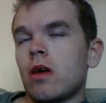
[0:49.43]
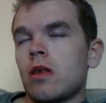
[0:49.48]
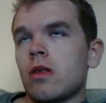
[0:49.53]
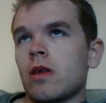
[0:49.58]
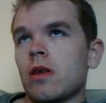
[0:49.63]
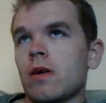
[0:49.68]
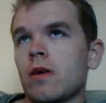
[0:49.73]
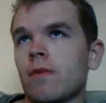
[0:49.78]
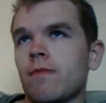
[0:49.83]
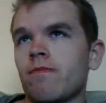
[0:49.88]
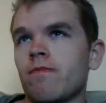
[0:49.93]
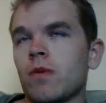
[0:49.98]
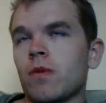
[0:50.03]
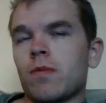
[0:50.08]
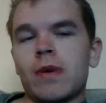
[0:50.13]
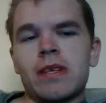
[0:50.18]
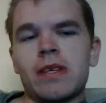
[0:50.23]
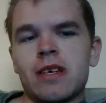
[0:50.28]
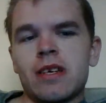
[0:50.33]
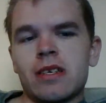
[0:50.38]
Then you're
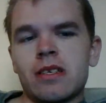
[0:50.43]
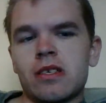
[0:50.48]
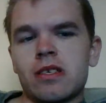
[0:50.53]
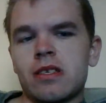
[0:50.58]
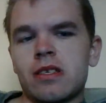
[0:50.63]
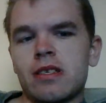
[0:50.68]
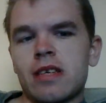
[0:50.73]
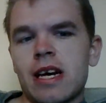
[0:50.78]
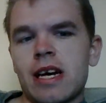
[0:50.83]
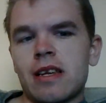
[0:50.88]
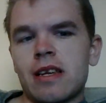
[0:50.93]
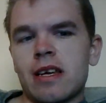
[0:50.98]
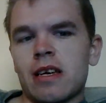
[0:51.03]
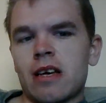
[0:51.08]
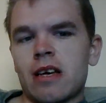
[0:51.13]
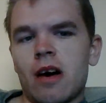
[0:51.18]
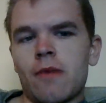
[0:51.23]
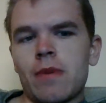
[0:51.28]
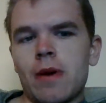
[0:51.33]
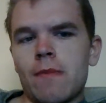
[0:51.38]
being sexist saying
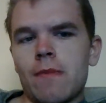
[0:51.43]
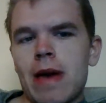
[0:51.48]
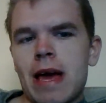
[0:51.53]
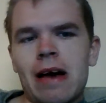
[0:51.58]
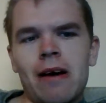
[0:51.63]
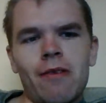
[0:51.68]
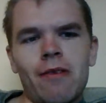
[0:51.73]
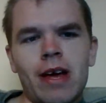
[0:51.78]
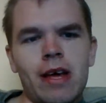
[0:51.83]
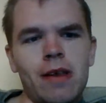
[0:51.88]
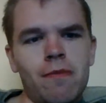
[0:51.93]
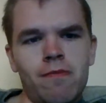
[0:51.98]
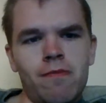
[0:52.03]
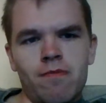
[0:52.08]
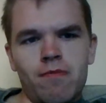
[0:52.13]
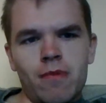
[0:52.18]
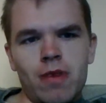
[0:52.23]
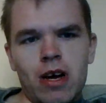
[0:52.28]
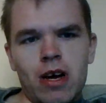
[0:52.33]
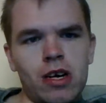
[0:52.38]
it can't be a male then,
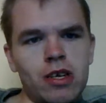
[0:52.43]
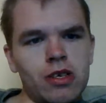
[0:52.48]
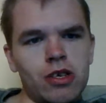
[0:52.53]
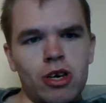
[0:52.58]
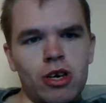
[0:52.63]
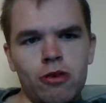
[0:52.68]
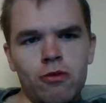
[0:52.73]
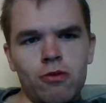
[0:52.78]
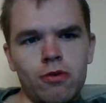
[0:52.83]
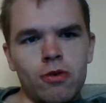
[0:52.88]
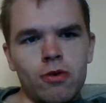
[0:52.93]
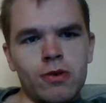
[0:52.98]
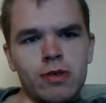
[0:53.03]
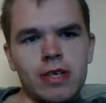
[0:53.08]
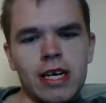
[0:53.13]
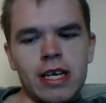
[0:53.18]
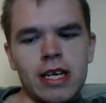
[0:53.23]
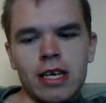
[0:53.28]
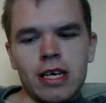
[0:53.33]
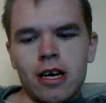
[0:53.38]
aren't you? You're
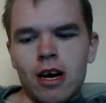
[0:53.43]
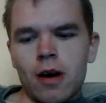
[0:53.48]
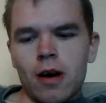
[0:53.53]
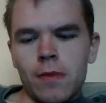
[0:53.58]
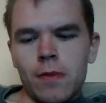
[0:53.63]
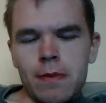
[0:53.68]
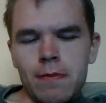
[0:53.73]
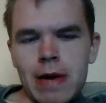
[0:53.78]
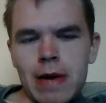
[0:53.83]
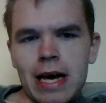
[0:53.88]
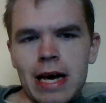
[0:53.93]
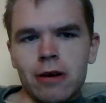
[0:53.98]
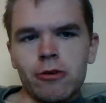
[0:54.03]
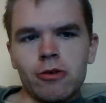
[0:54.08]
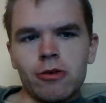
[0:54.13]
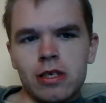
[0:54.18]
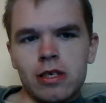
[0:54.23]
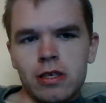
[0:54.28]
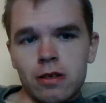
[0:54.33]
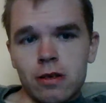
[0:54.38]
saying it can't be a male
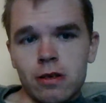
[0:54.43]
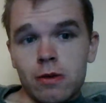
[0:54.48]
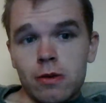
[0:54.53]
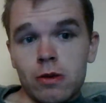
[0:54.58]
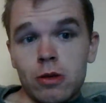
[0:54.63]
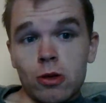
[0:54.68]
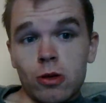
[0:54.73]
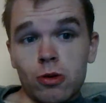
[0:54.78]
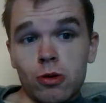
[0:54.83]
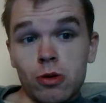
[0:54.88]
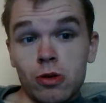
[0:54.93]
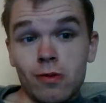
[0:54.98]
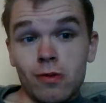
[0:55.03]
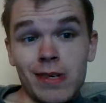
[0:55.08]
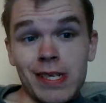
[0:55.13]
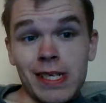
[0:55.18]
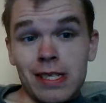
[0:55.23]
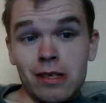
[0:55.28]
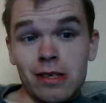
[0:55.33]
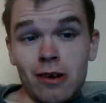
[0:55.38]
because the Doctor's
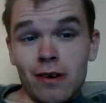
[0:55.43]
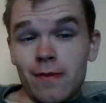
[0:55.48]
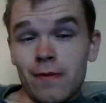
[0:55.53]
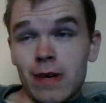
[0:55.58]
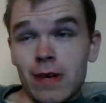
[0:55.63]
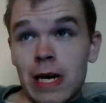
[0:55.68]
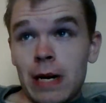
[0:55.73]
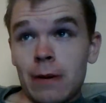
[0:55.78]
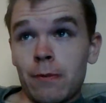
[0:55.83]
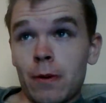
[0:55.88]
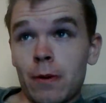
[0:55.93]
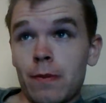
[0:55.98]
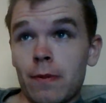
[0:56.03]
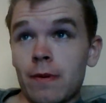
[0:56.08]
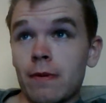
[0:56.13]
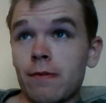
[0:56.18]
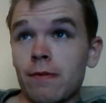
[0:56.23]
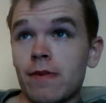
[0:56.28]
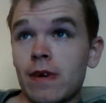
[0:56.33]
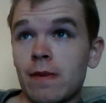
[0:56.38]
always got, you know,
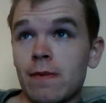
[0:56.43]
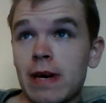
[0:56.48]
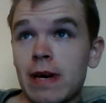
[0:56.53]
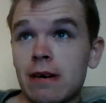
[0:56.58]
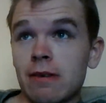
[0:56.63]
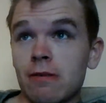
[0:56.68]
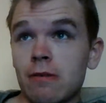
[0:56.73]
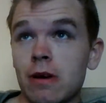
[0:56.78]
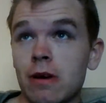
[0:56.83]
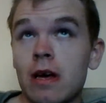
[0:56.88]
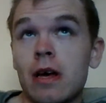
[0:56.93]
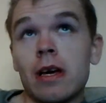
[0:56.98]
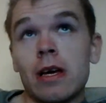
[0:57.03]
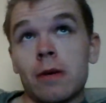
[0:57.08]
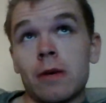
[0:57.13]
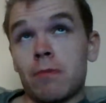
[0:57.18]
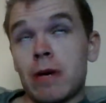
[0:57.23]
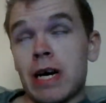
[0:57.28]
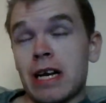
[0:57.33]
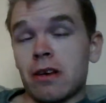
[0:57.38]
proper female
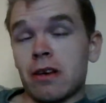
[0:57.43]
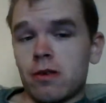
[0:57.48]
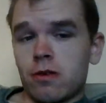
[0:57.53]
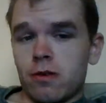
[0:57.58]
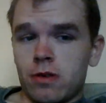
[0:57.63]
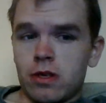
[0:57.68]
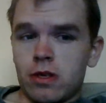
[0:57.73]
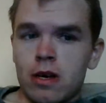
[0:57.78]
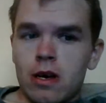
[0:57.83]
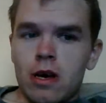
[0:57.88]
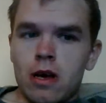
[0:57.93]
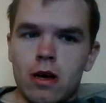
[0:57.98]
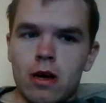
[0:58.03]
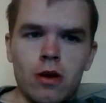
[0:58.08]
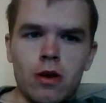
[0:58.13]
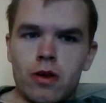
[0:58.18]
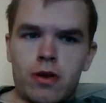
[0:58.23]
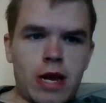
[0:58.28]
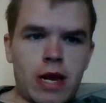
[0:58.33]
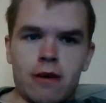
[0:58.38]
companions.
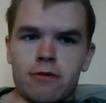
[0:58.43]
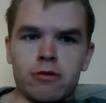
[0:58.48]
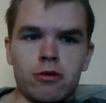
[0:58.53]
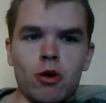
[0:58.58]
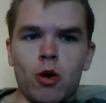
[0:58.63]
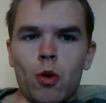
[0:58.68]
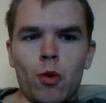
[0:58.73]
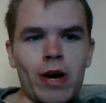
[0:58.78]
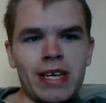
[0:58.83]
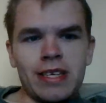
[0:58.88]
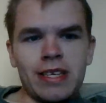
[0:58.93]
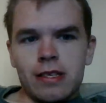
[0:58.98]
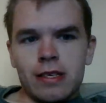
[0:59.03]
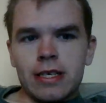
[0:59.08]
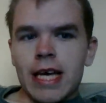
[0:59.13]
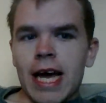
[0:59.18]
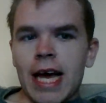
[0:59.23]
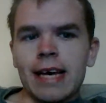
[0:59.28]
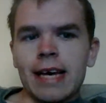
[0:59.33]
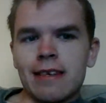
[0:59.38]
No, it's not always
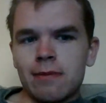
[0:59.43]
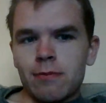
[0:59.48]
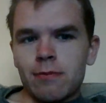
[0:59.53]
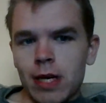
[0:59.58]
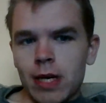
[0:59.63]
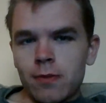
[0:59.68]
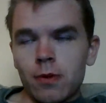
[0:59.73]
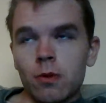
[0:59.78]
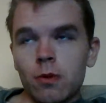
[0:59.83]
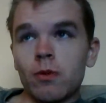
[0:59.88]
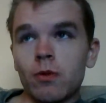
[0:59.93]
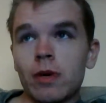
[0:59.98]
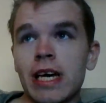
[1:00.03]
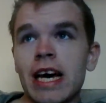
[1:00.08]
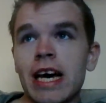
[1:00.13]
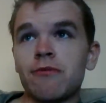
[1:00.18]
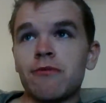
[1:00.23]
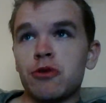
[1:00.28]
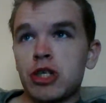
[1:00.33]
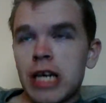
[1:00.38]
the case, people. We
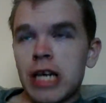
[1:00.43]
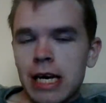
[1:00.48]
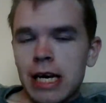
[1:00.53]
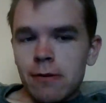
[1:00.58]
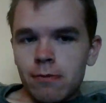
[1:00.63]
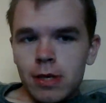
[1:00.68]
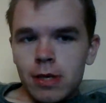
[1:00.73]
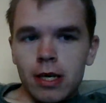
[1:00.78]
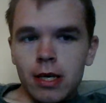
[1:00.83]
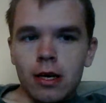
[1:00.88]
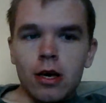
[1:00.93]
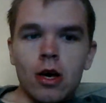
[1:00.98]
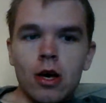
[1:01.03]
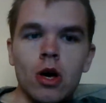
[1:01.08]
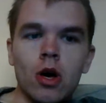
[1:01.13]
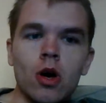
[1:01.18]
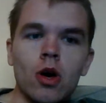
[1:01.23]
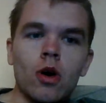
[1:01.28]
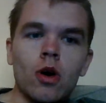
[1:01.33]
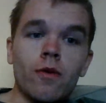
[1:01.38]
have Jamie,
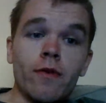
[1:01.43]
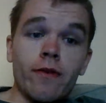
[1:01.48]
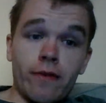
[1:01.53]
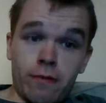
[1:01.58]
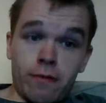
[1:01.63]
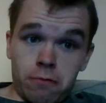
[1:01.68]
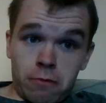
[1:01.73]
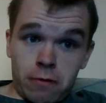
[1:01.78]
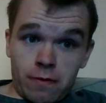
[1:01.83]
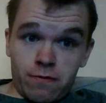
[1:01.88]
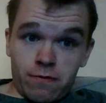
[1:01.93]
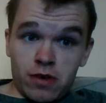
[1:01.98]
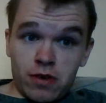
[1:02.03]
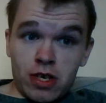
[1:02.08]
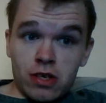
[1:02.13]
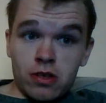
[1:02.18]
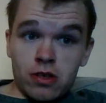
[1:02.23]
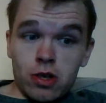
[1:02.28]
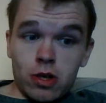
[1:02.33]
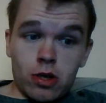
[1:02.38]
with
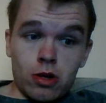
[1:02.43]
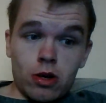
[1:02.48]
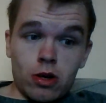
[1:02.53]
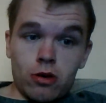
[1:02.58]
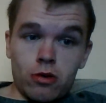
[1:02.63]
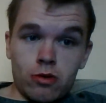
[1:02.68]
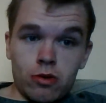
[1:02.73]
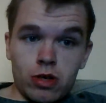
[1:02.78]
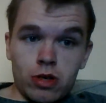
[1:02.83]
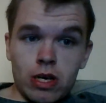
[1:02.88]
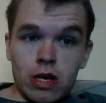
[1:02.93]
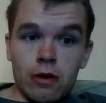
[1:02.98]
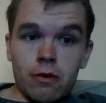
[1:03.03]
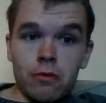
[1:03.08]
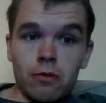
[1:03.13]
just the doctor.